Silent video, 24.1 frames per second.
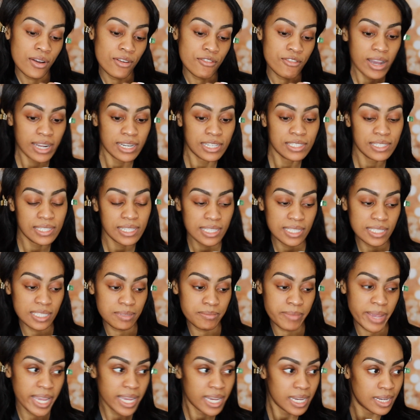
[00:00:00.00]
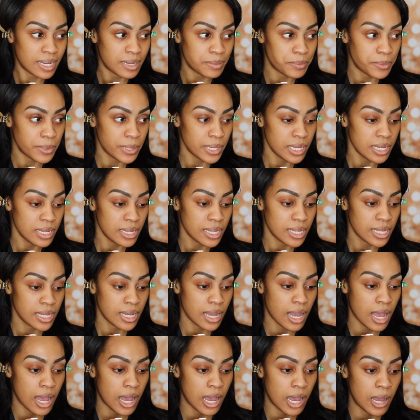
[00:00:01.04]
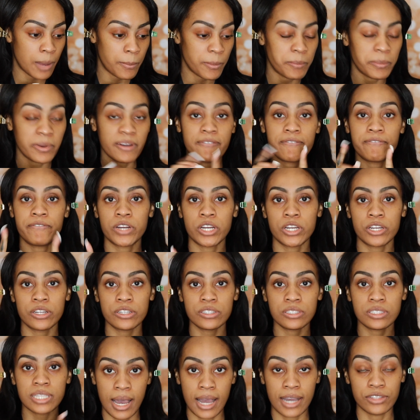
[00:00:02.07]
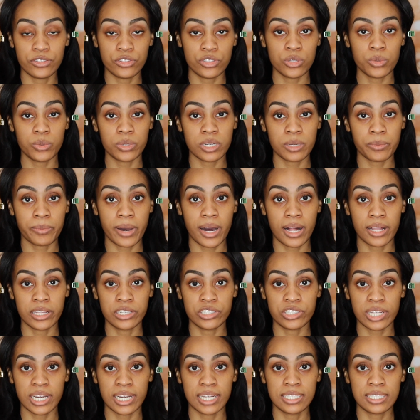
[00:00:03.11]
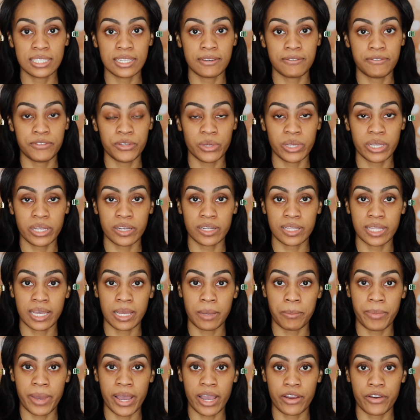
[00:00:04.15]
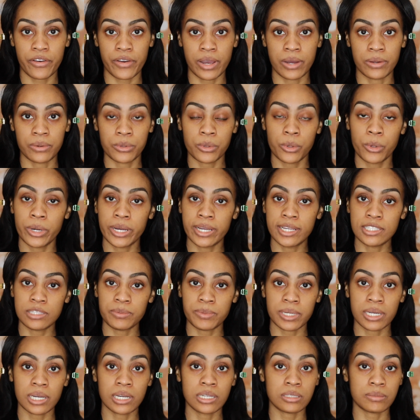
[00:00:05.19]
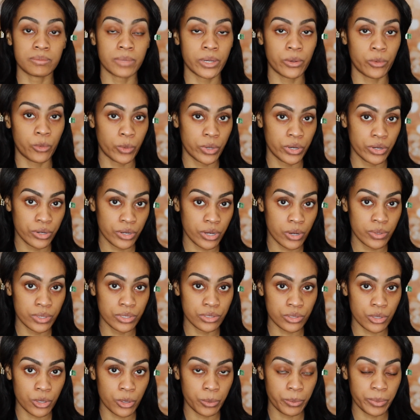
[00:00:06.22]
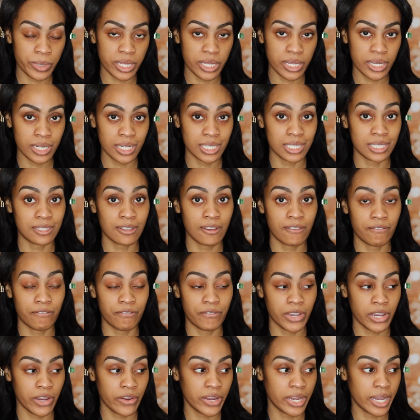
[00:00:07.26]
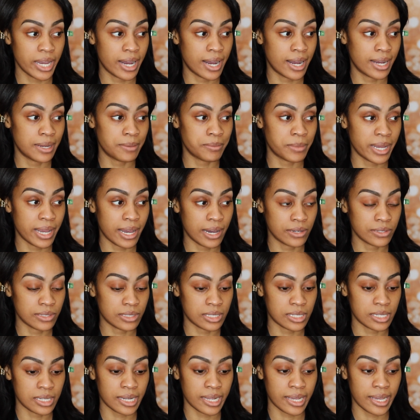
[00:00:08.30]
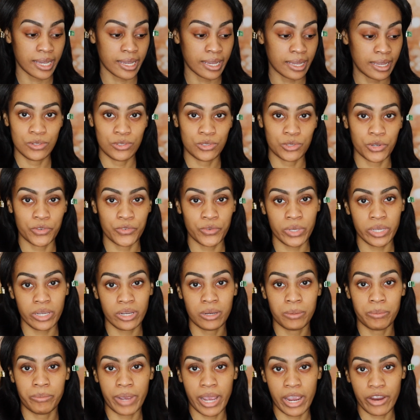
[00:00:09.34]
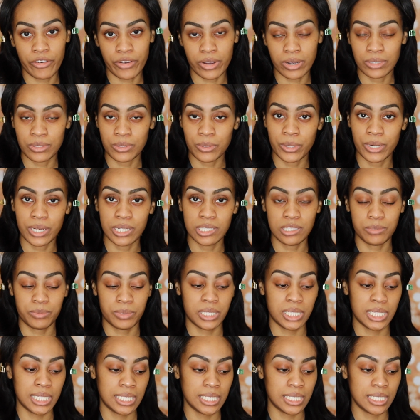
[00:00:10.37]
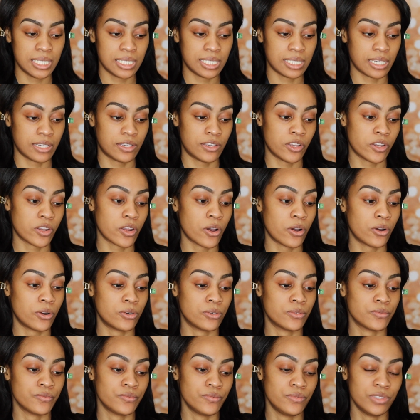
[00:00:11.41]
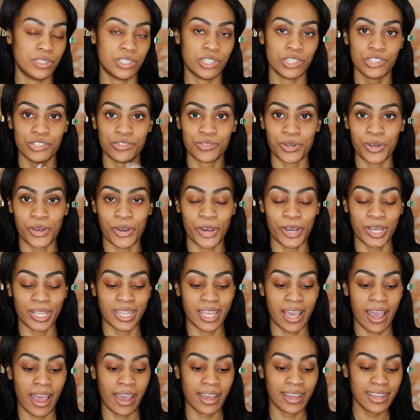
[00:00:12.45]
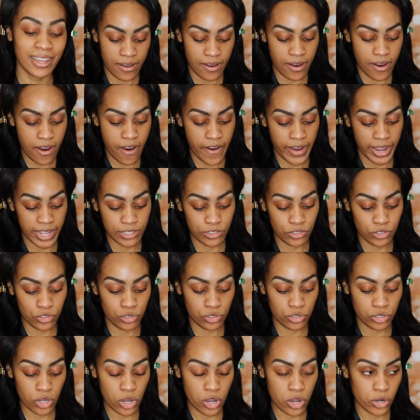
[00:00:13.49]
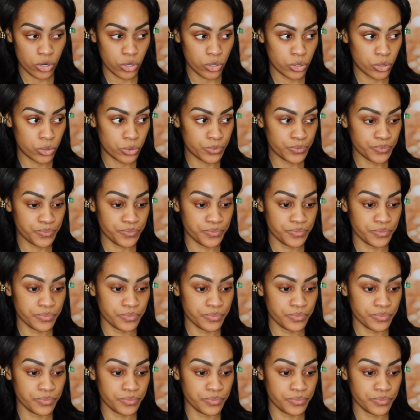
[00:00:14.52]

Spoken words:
right into this makeup. But first, I do want to apologize if you hear like background noise because my window is open. It's very hot in my house today. So if you hear a background noise, please, like, you know, disregard that. Alright, so